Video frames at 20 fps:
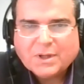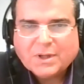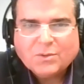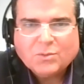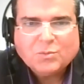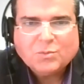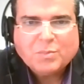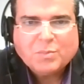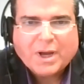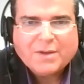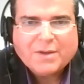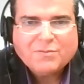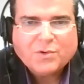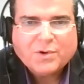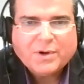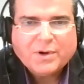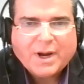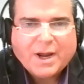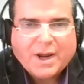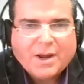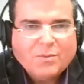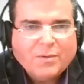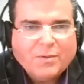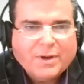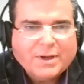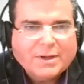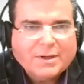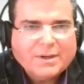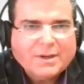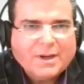goodbye for now,
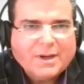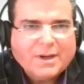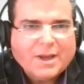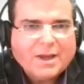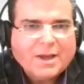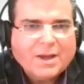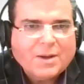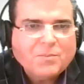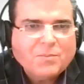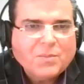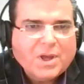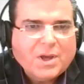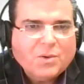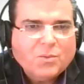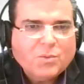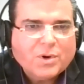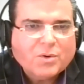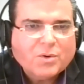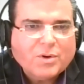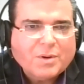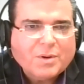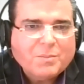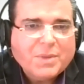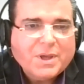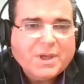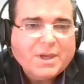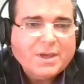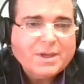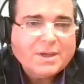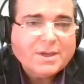and we're going to
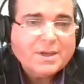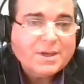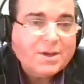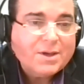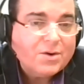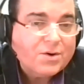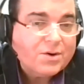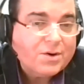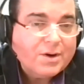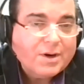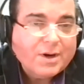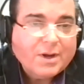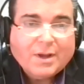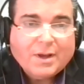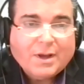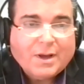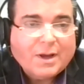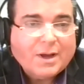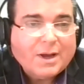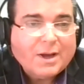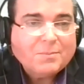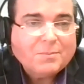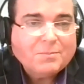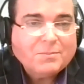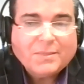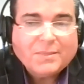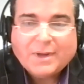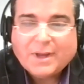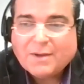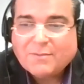be here
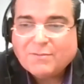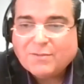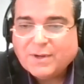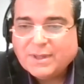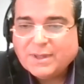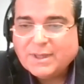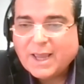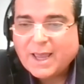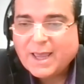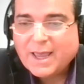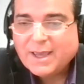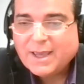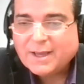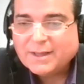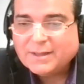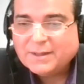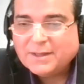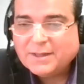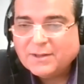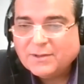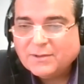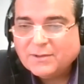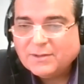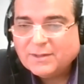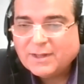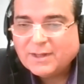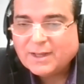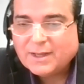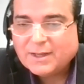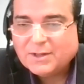every day
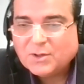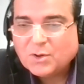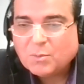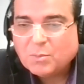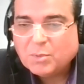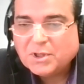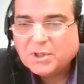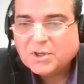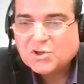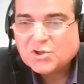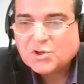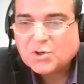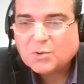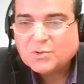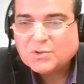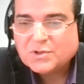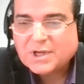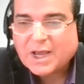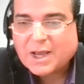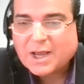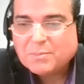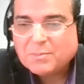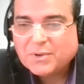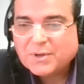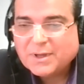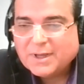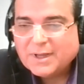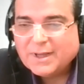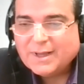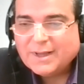until nobody shows up.
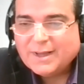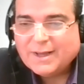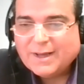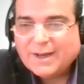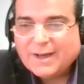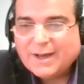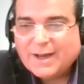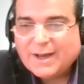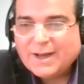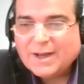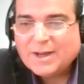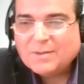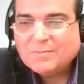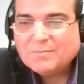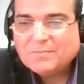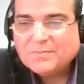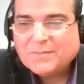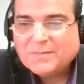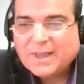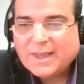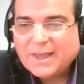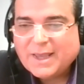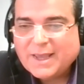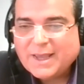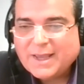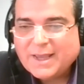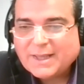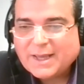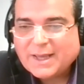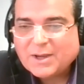
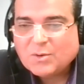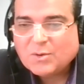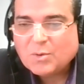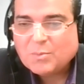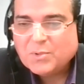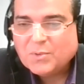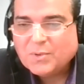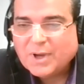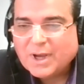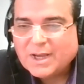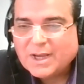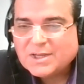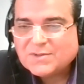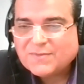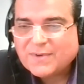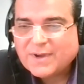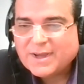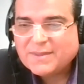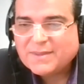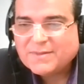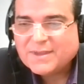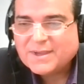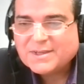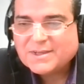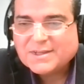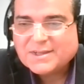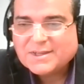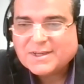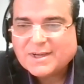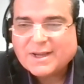And I hope you guys find
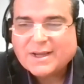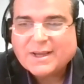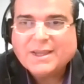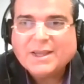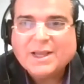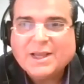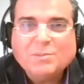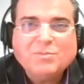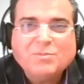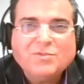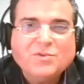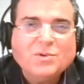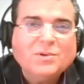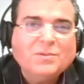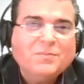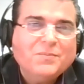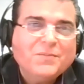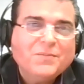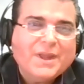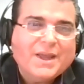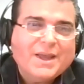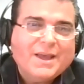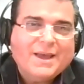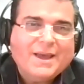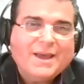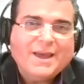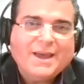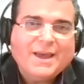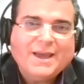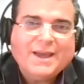this helpful.
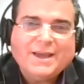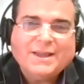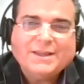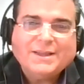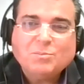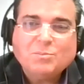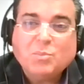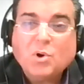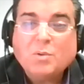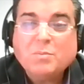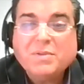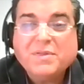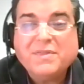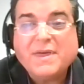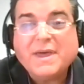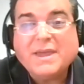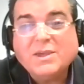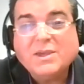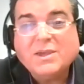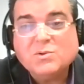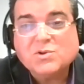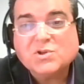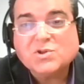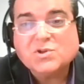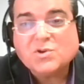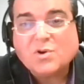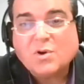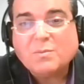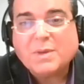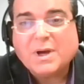And Bob, thank you
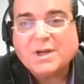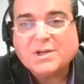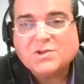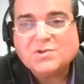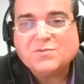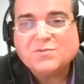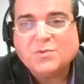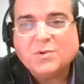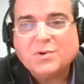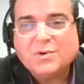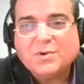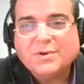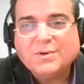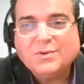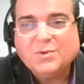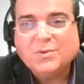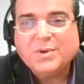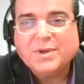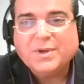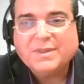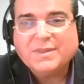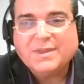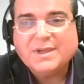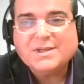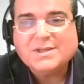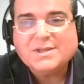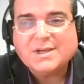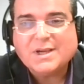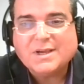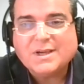so much for doing
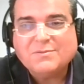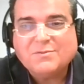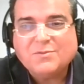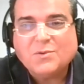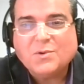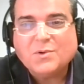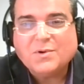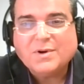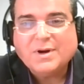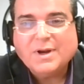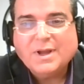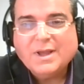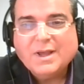this and for